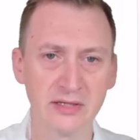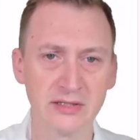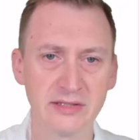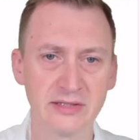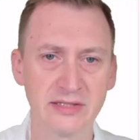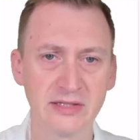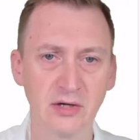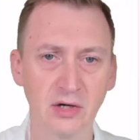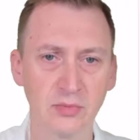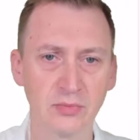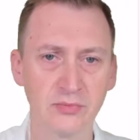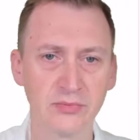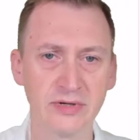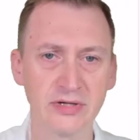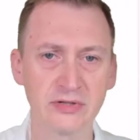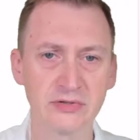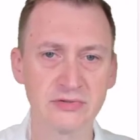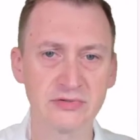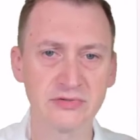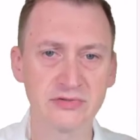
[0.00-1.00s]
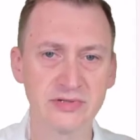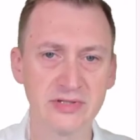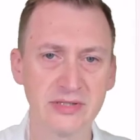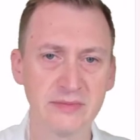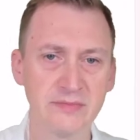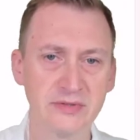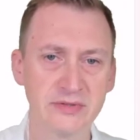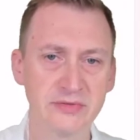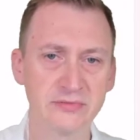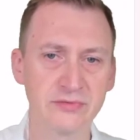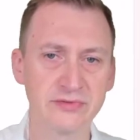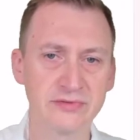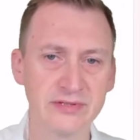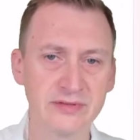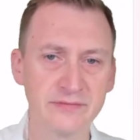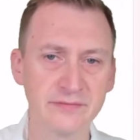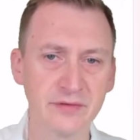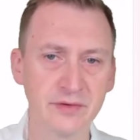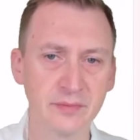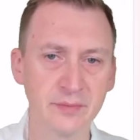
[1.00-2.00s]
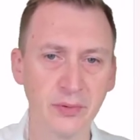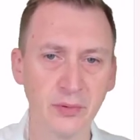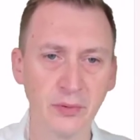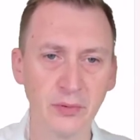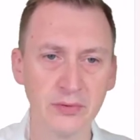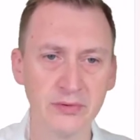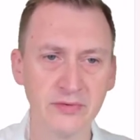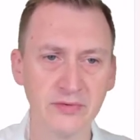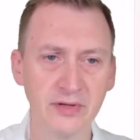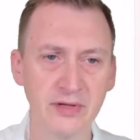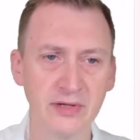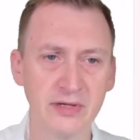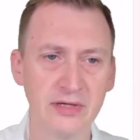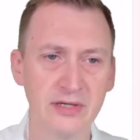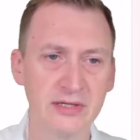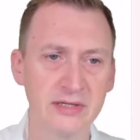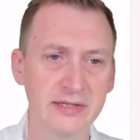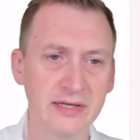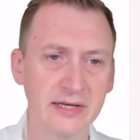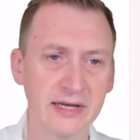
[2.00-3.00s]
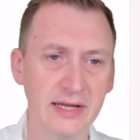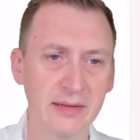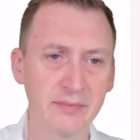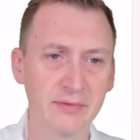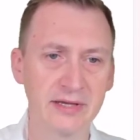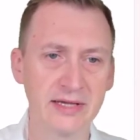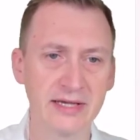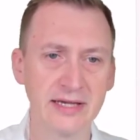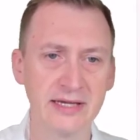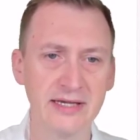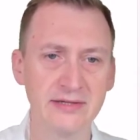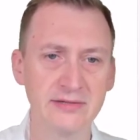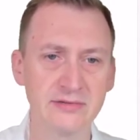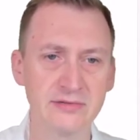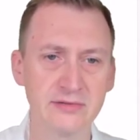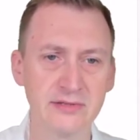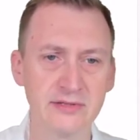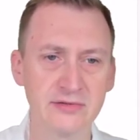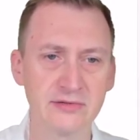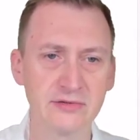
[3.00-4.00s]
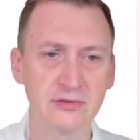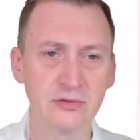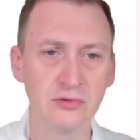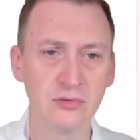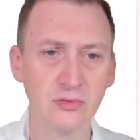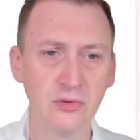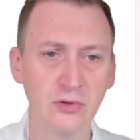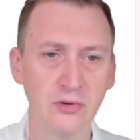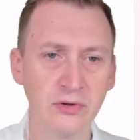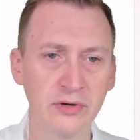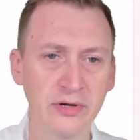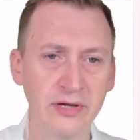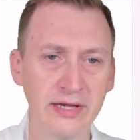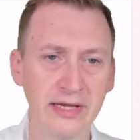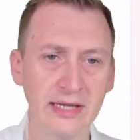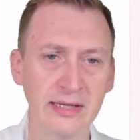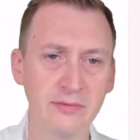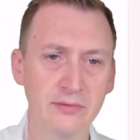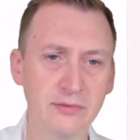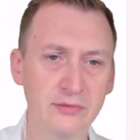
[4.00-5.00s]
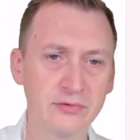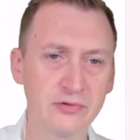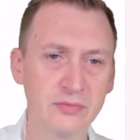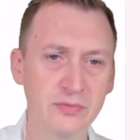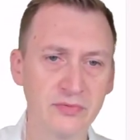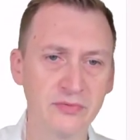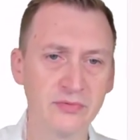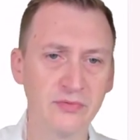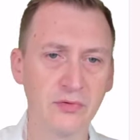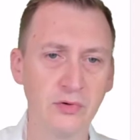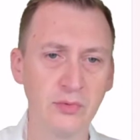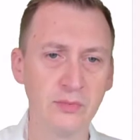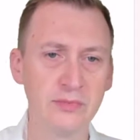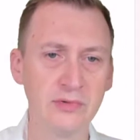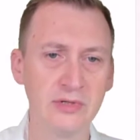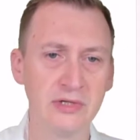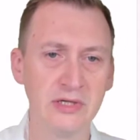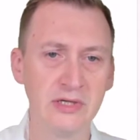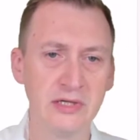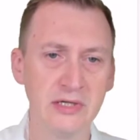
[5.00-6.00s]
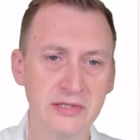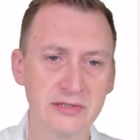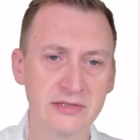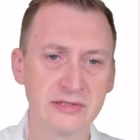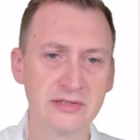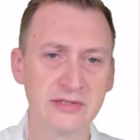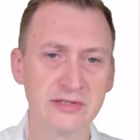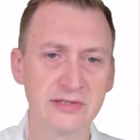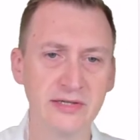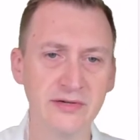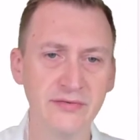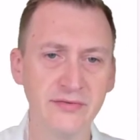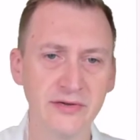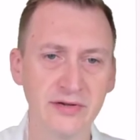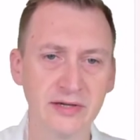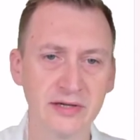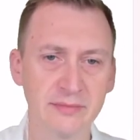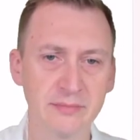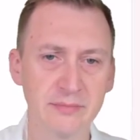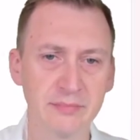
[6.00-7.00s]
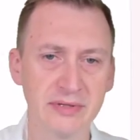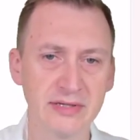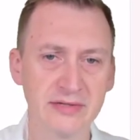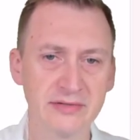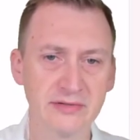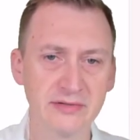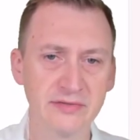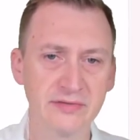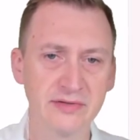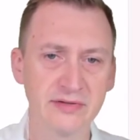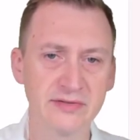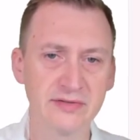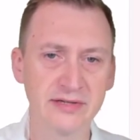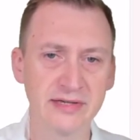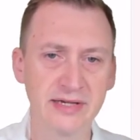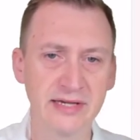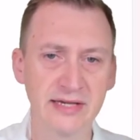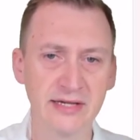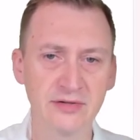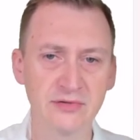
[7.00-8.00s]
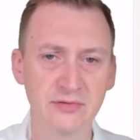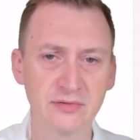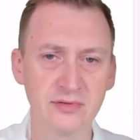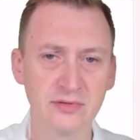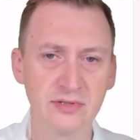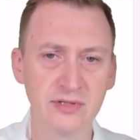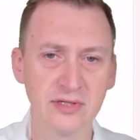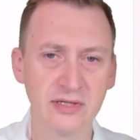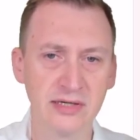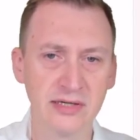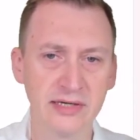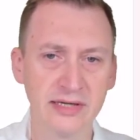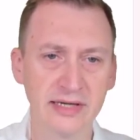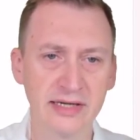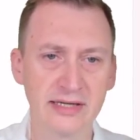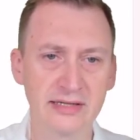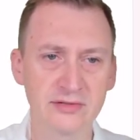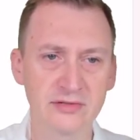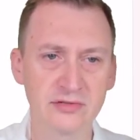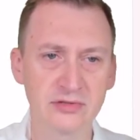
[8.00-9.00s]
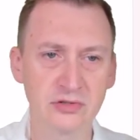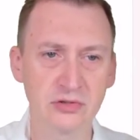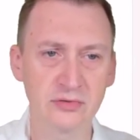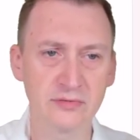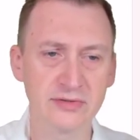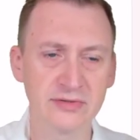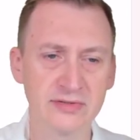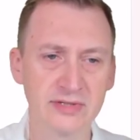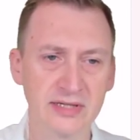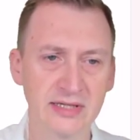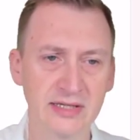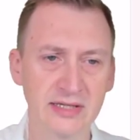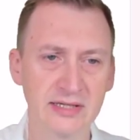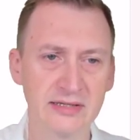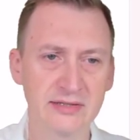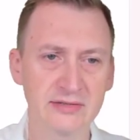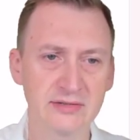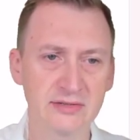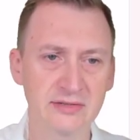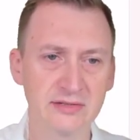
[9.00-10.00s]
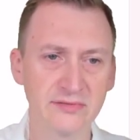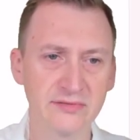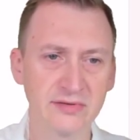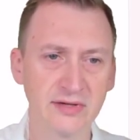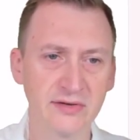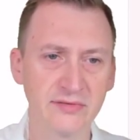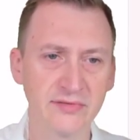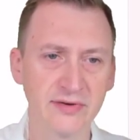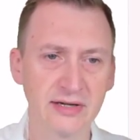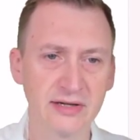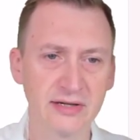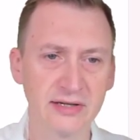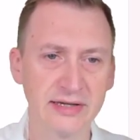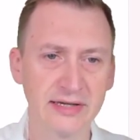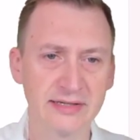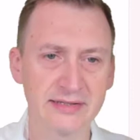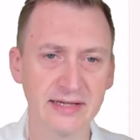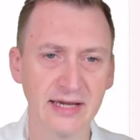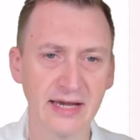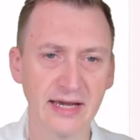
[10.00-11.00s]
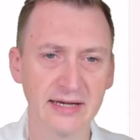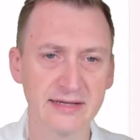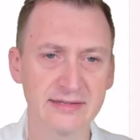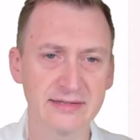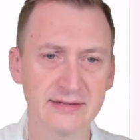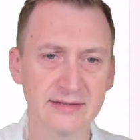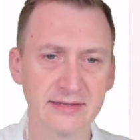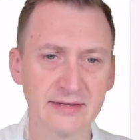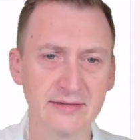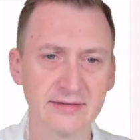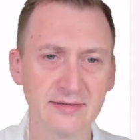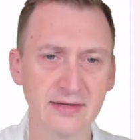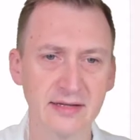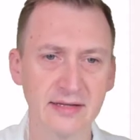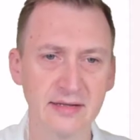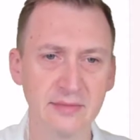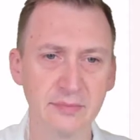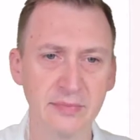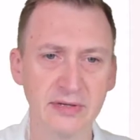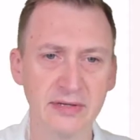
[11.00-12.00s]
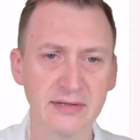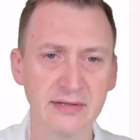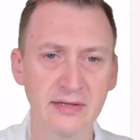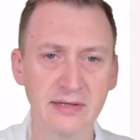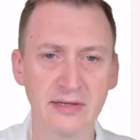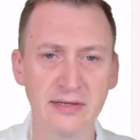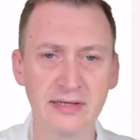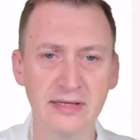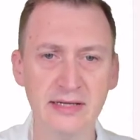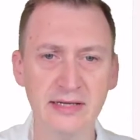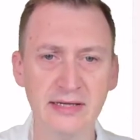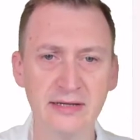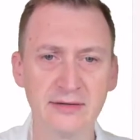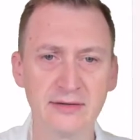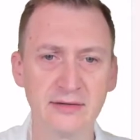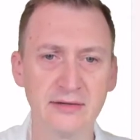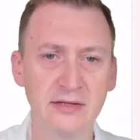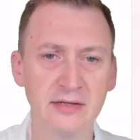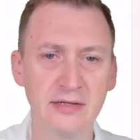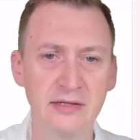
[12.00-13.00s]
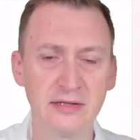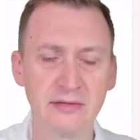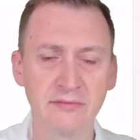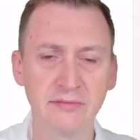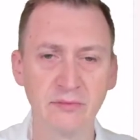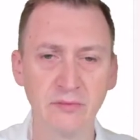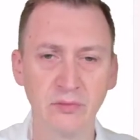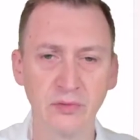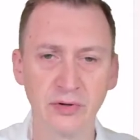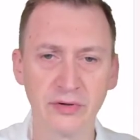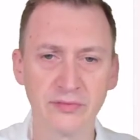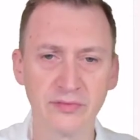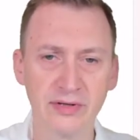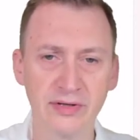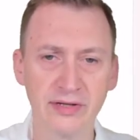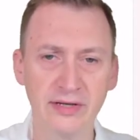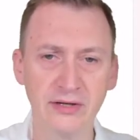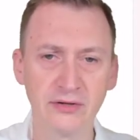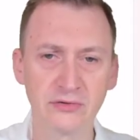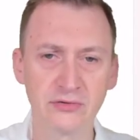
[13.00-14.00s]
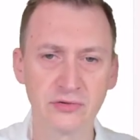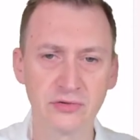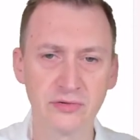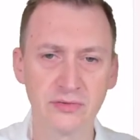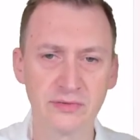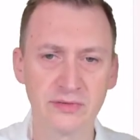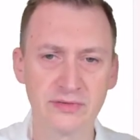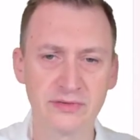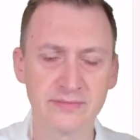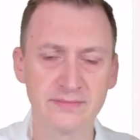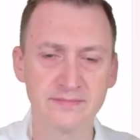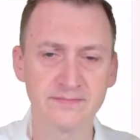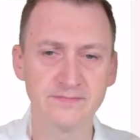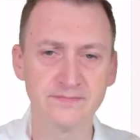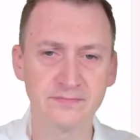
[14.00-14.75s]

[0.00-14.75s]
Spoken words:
The operations team is receiving reports that an application is no longer able to perform certificate-based authentication and discovers a certificate file has accidentally been deleted from one of the Linux servers.